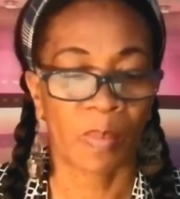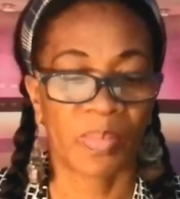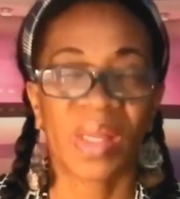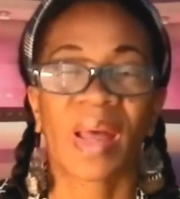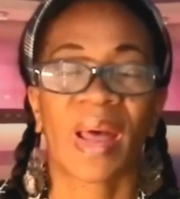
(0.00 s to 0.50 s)

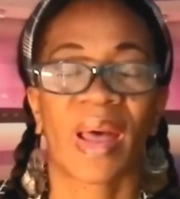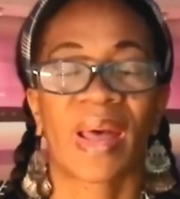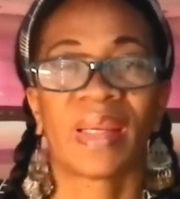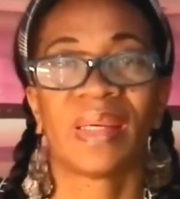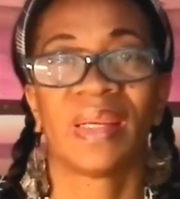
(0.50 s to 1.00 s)
but
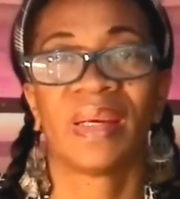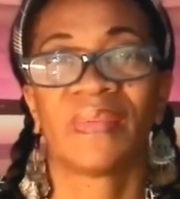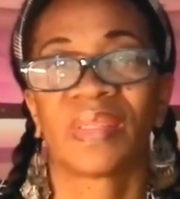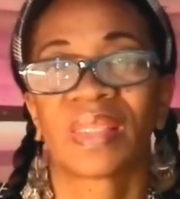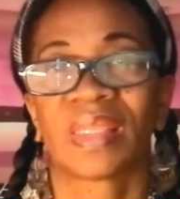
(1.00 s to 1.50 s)
I
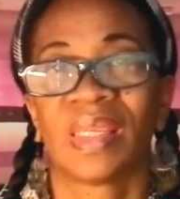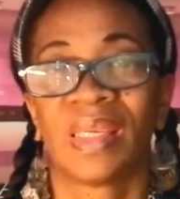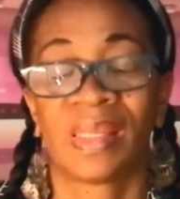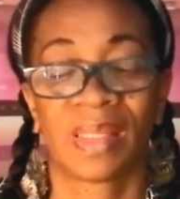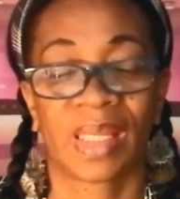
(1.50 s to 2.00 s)
never
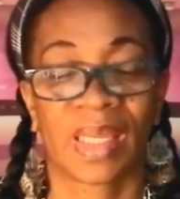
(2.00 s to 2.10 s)
seen